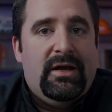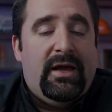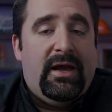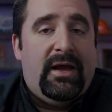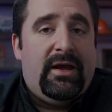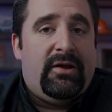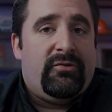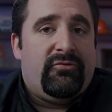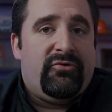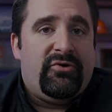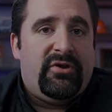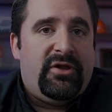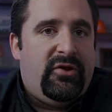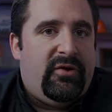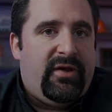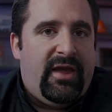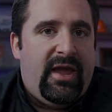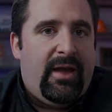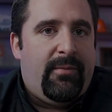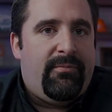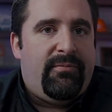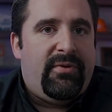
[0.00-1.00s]
And really you
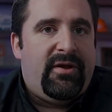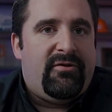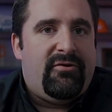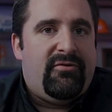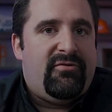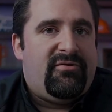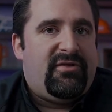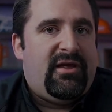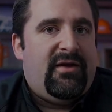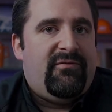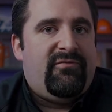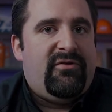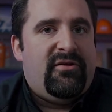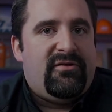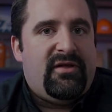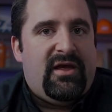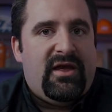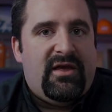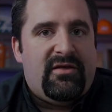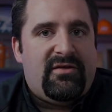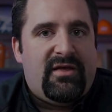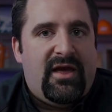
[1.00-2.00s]
can't be too safe these
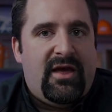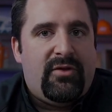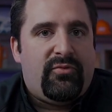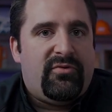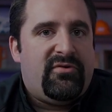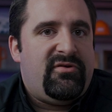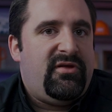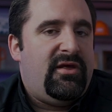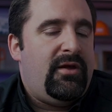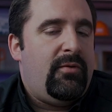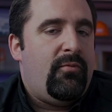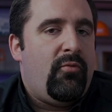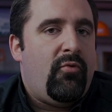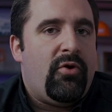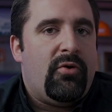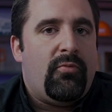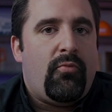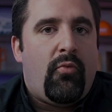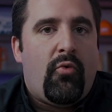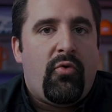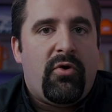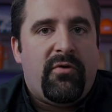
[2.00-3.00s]
days as we're seeing more
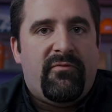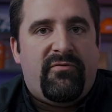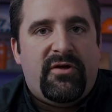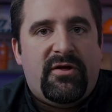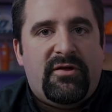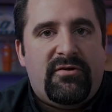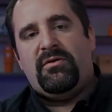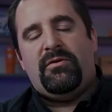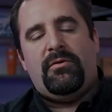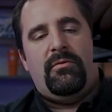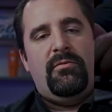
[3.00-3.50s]
and more of this.